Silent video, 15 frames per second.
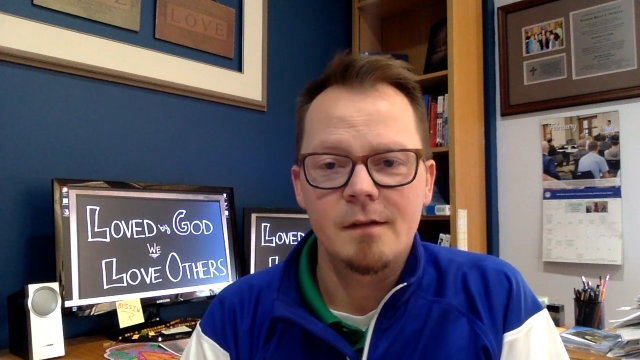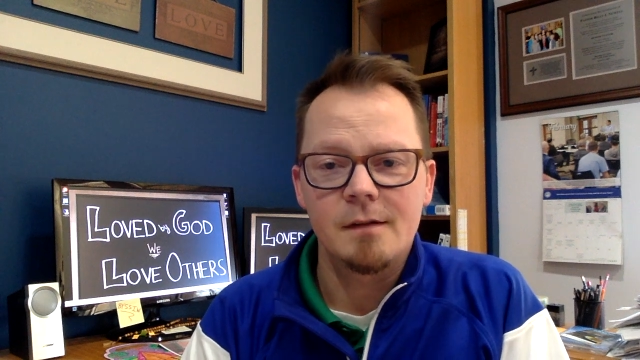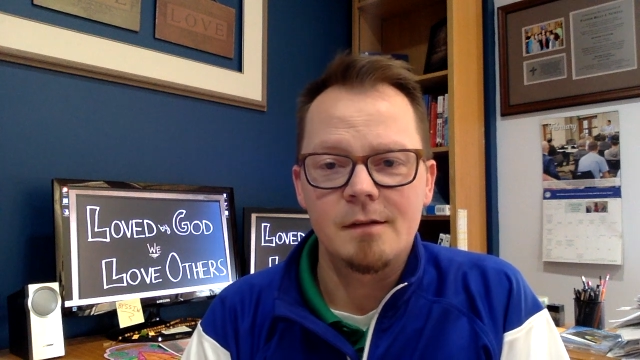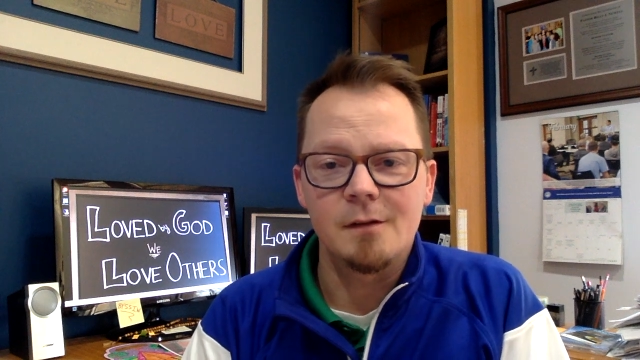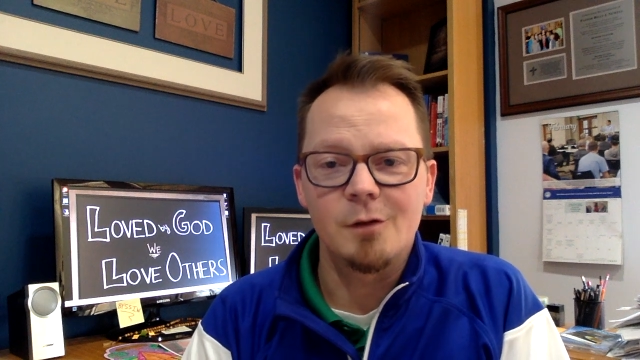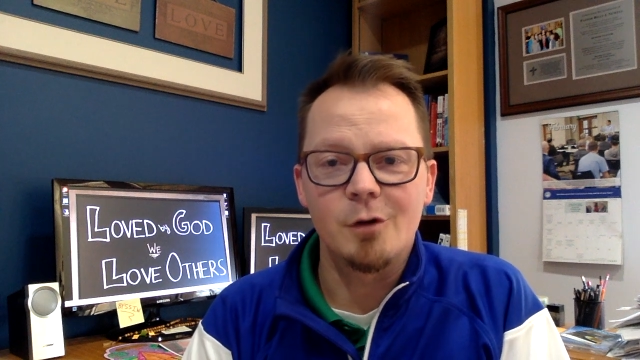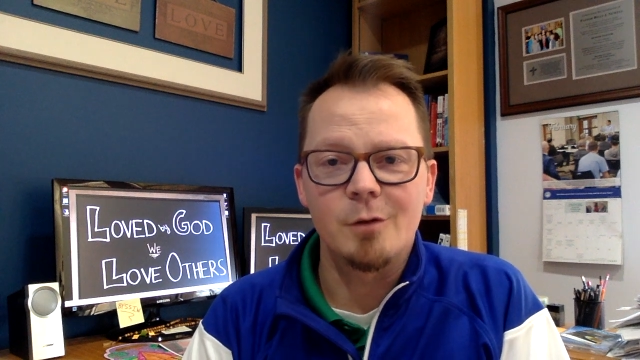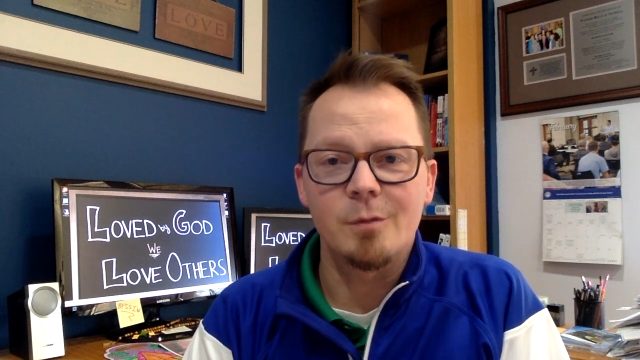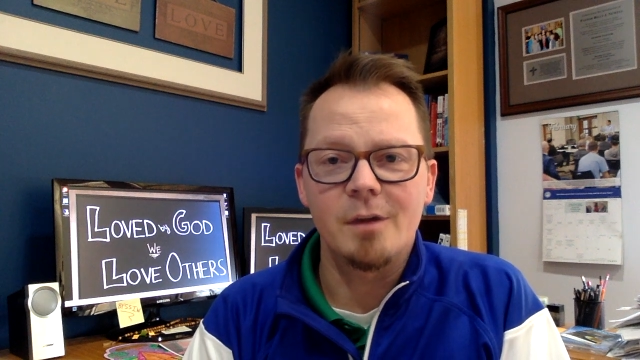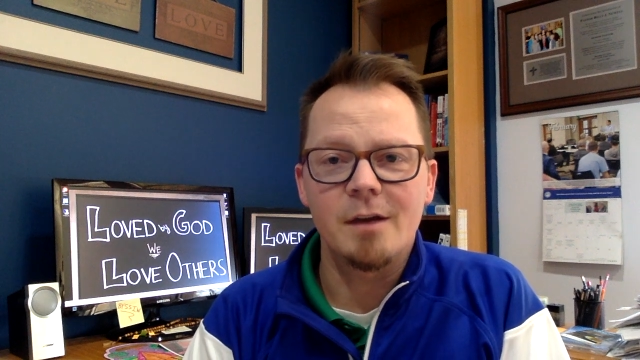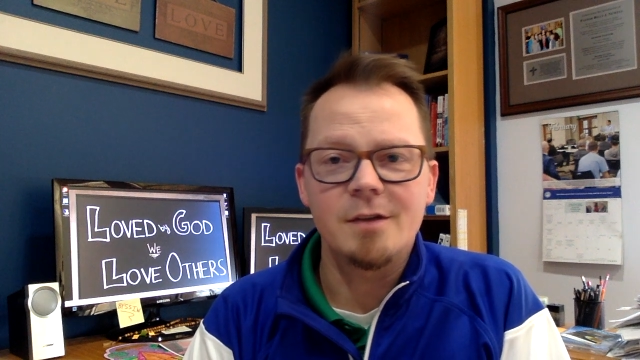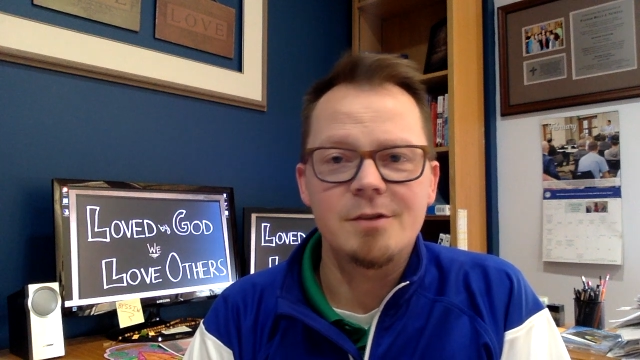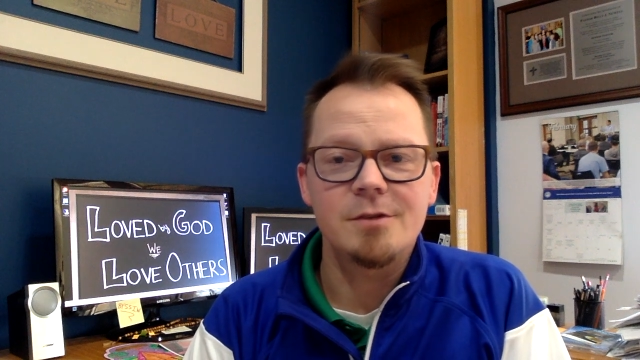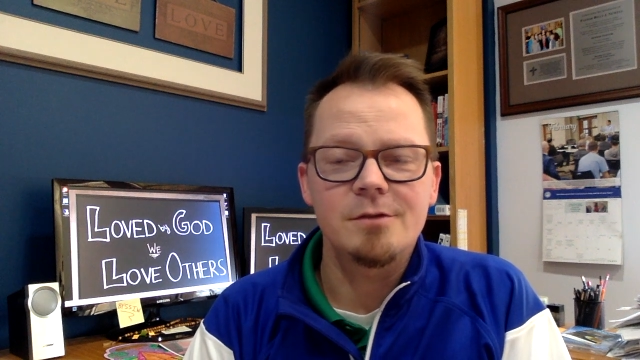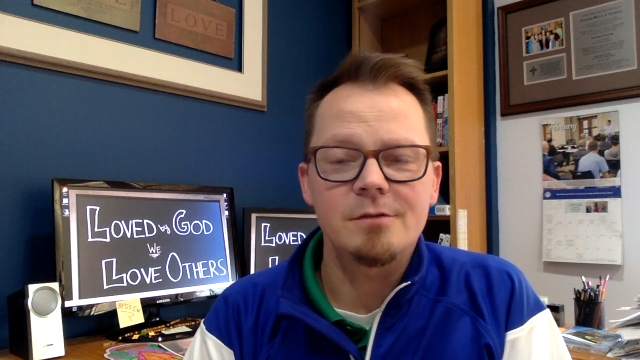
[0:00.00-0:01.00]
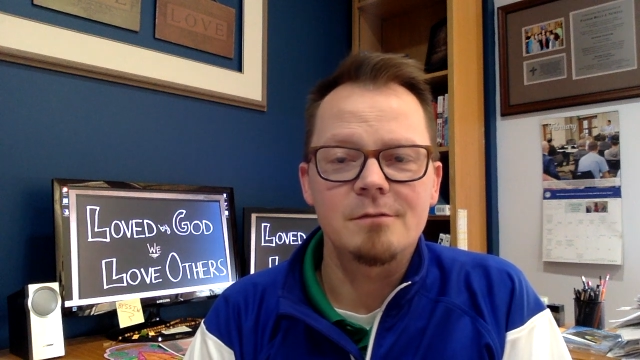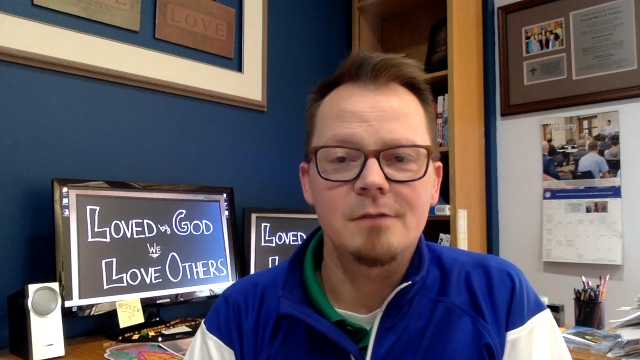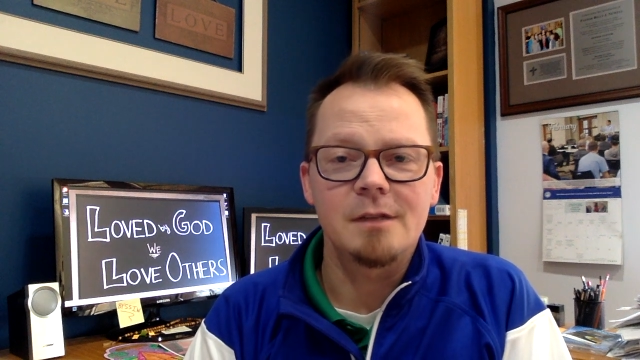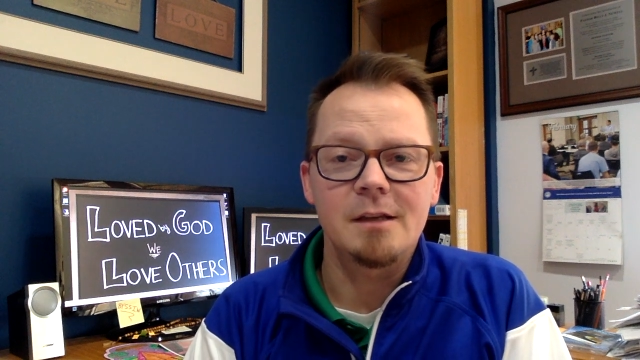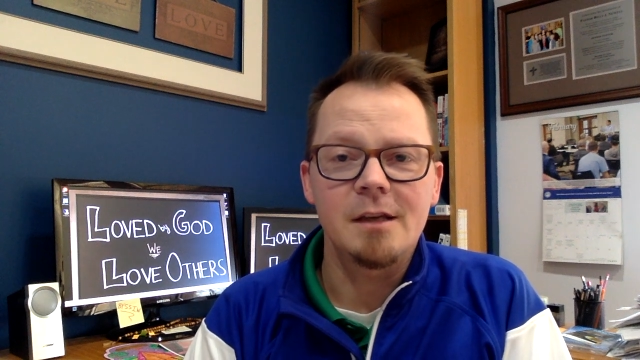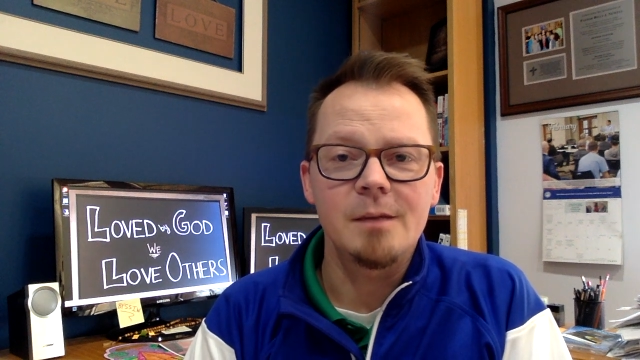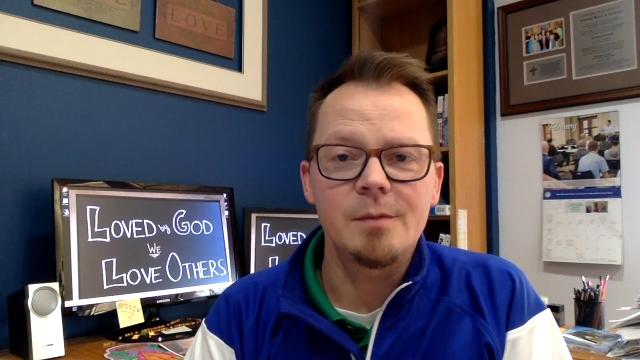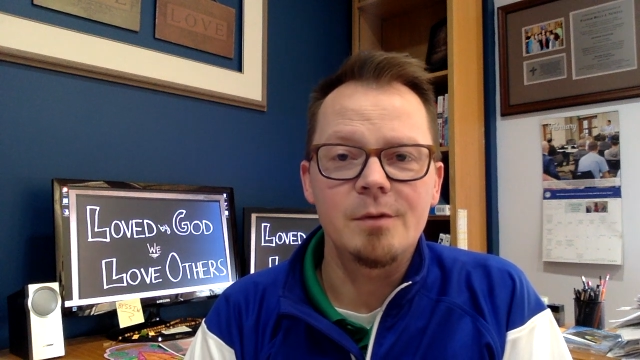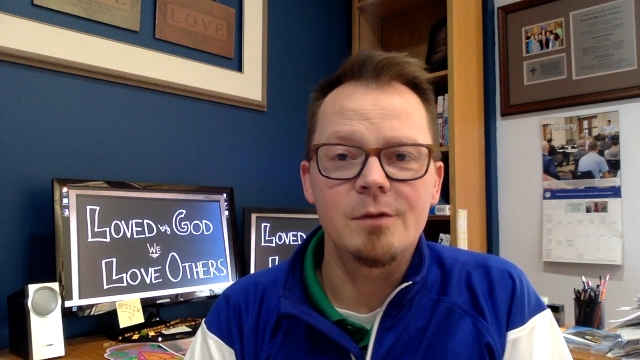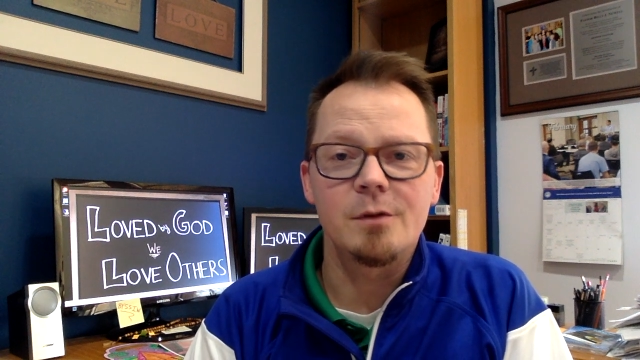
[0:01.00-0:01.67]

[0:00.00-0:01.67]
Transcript: The Lord bless you and keep you.